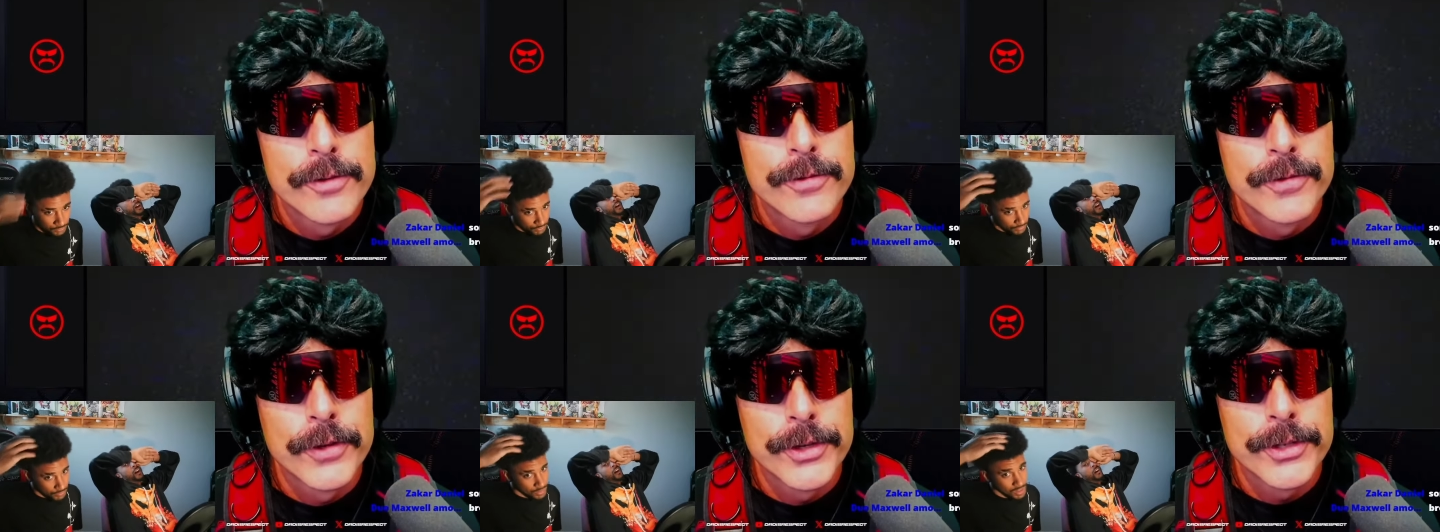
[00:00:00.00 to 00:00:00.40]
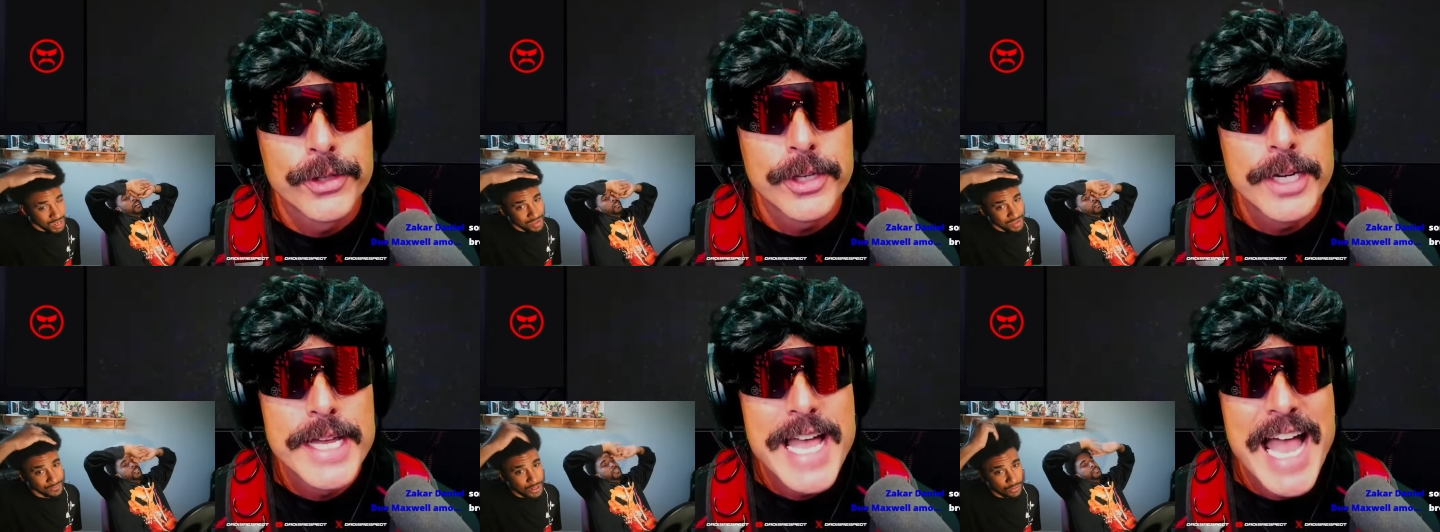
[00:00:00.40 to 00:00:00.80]
Speaker 1: further. Like,
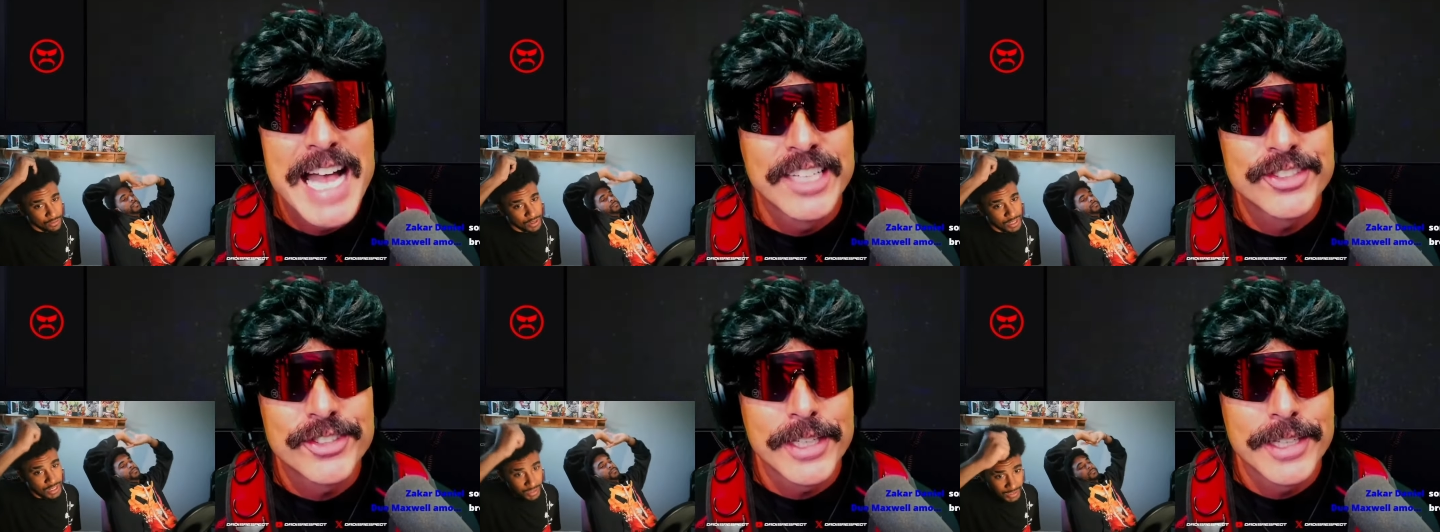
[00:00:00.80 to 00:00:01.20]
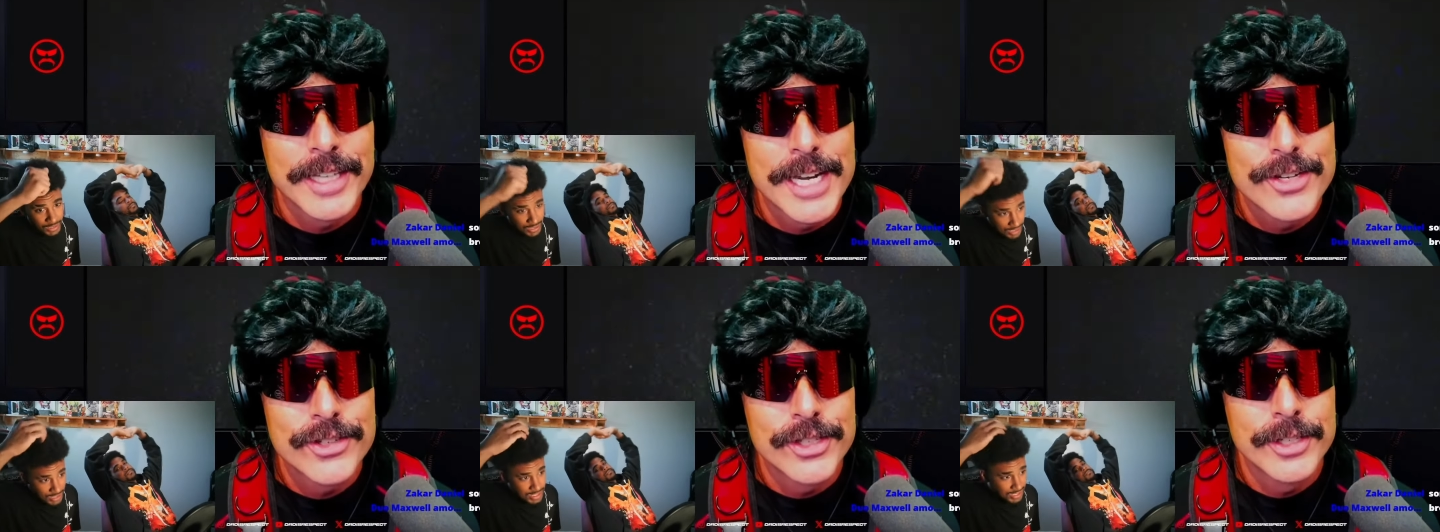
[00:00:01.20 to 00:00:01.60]
if you're really
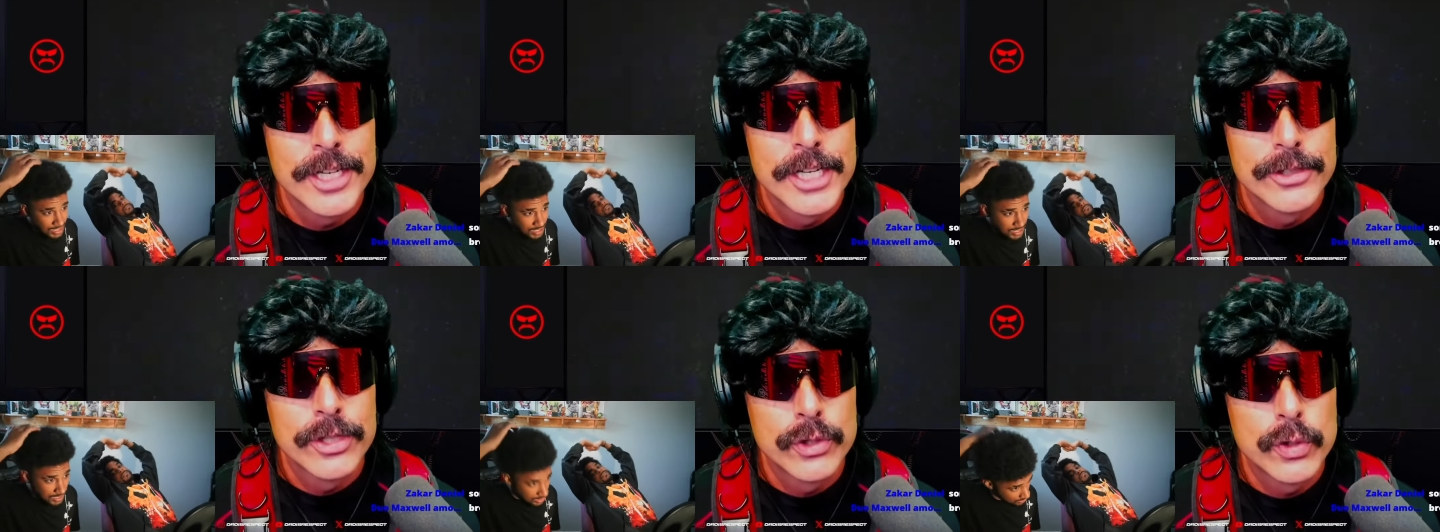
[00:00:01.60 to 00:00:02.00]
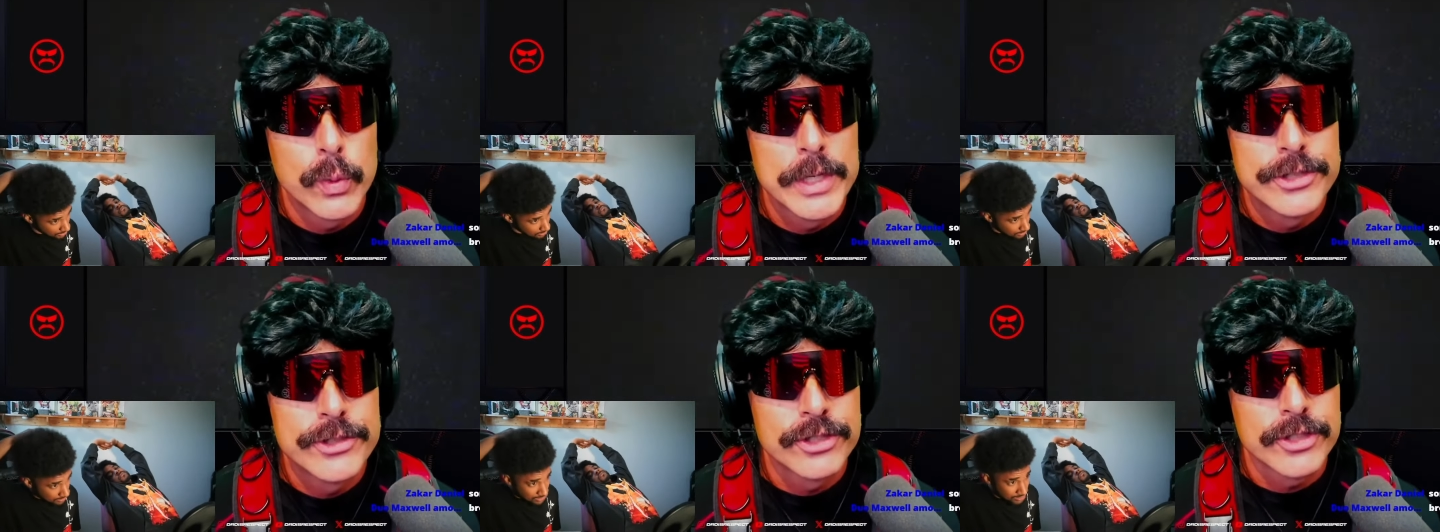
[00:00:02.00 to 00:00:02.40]
innocent,
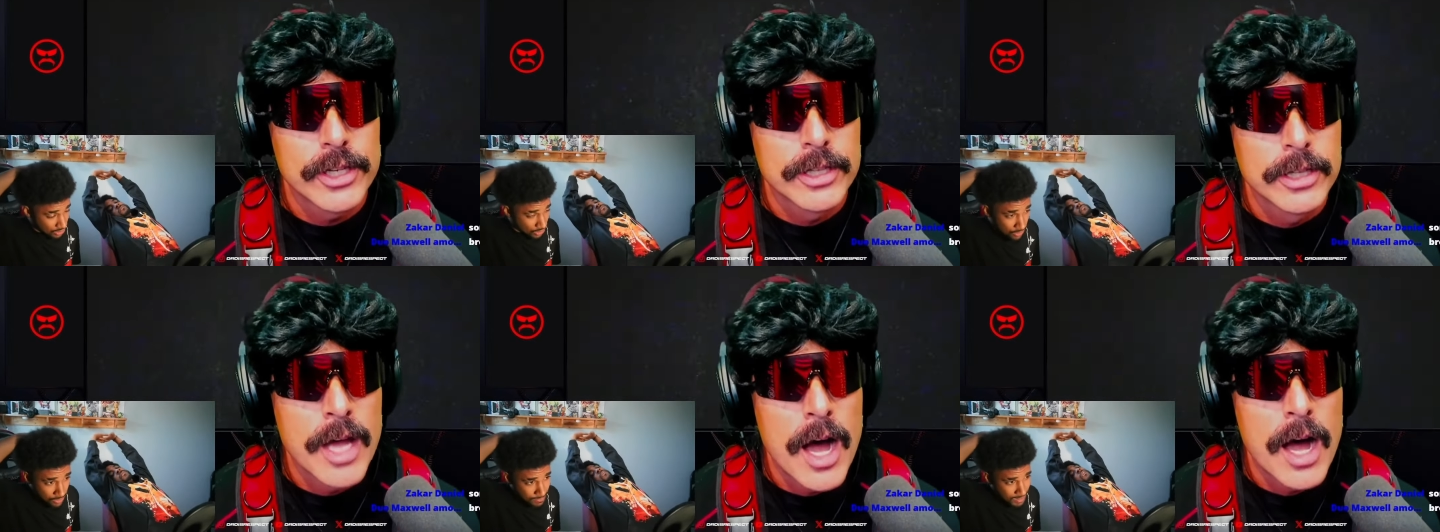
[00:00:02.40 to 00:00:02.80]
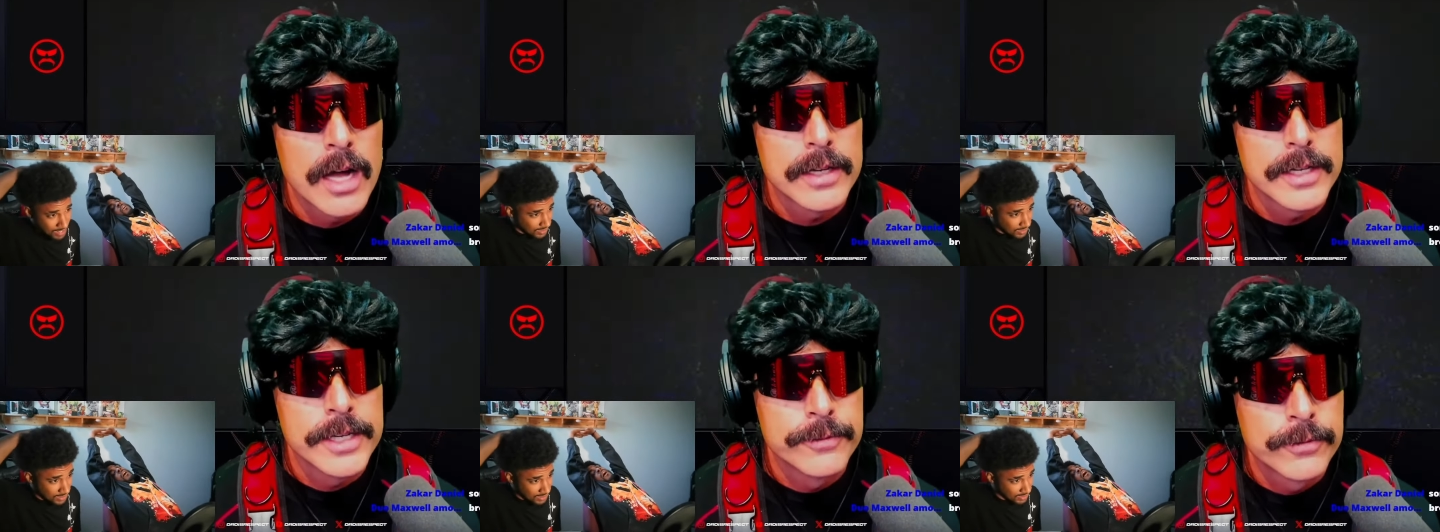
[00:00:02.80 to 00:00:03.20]
to show the
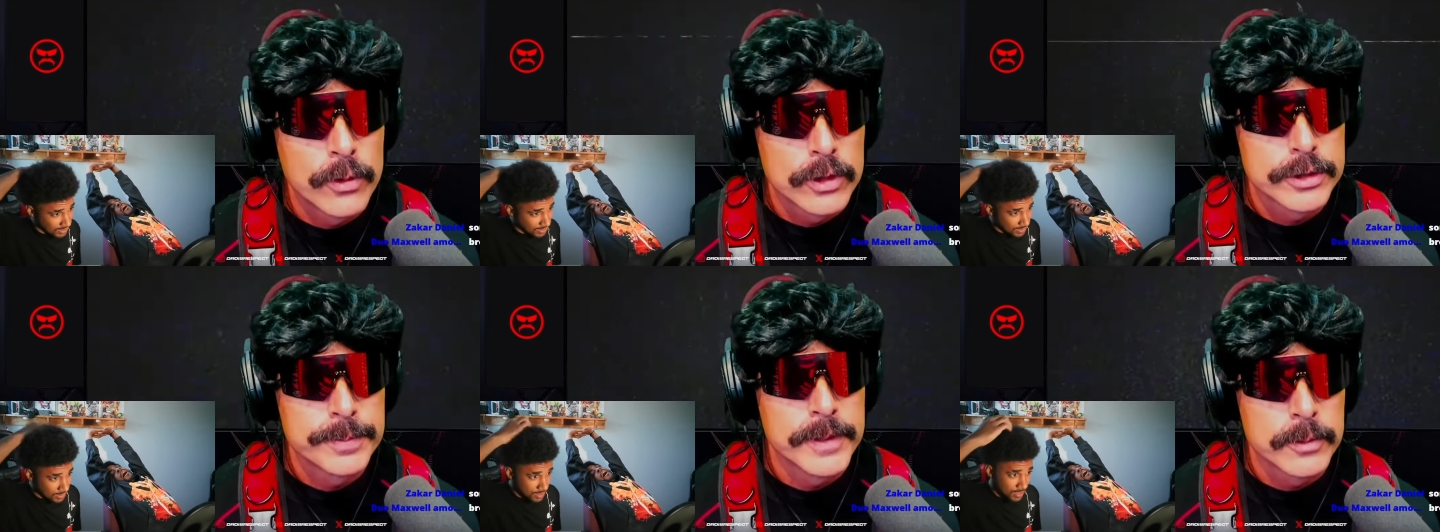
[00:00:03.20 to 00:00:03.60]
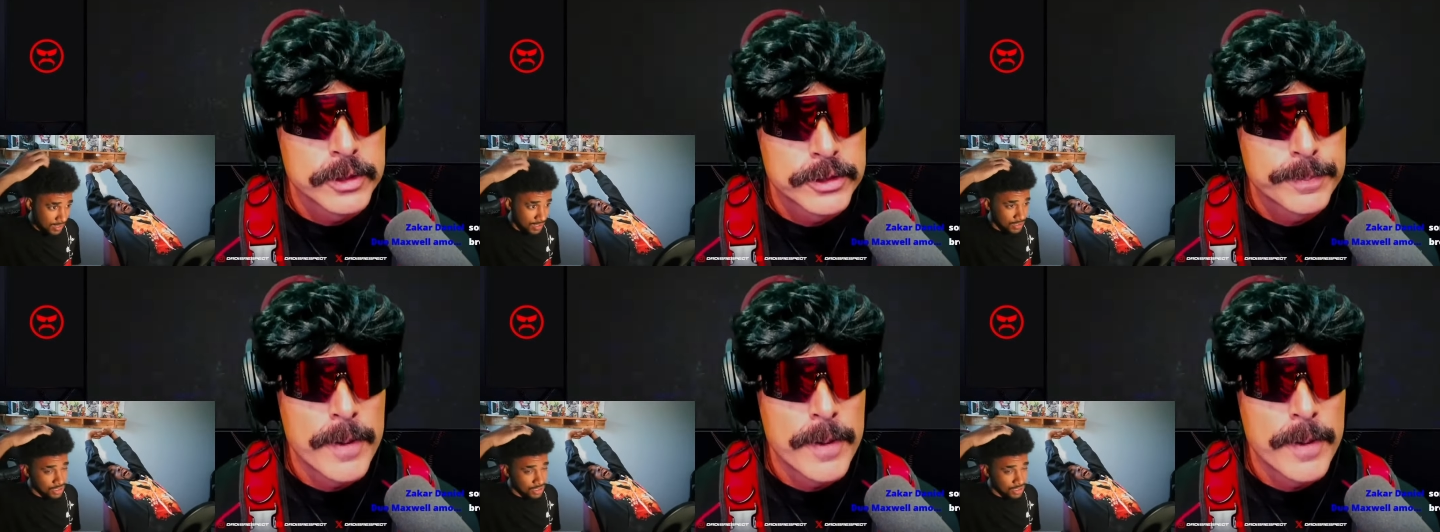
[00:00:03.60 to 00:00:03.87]
messages, ugh,